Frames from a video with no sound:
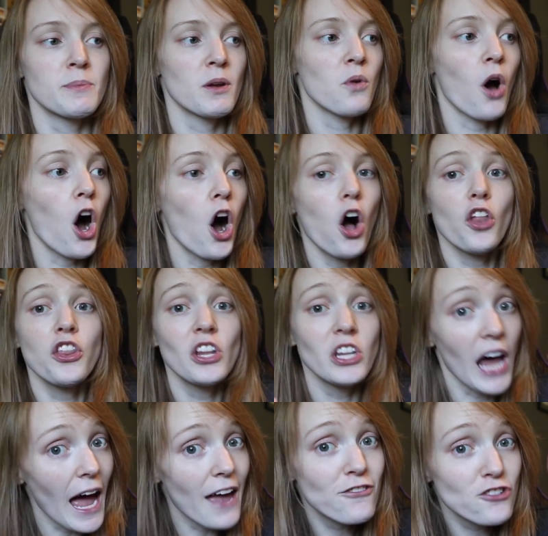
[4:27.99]
but all the
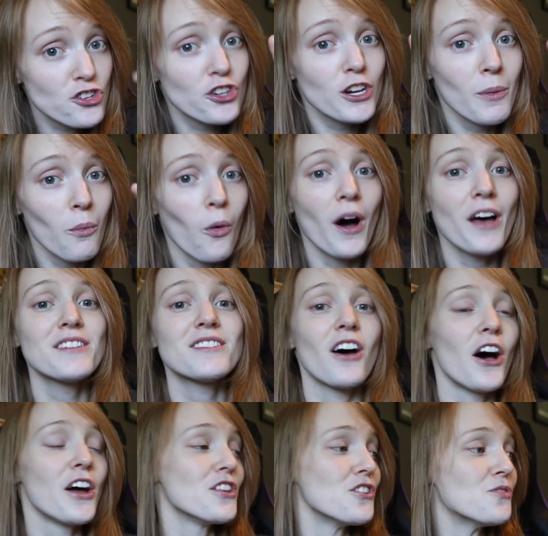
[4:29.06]
live stream was
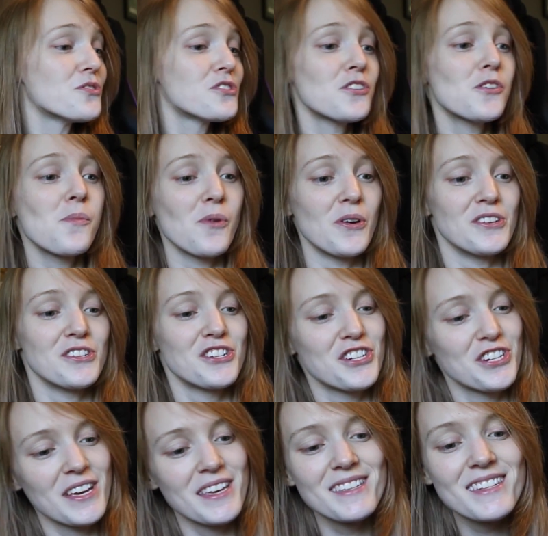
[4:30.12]
on YouTube was
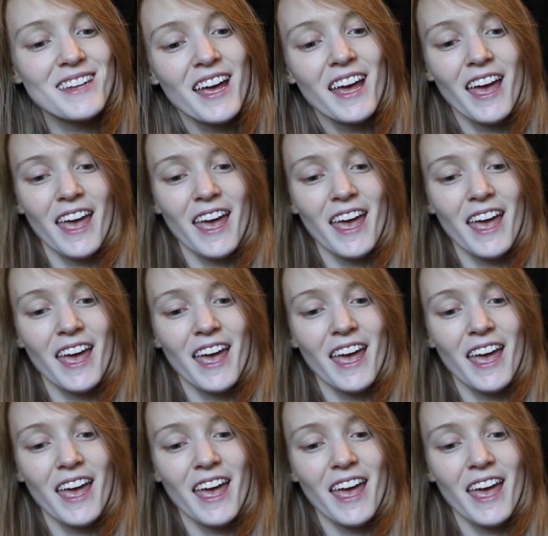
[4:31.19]
just,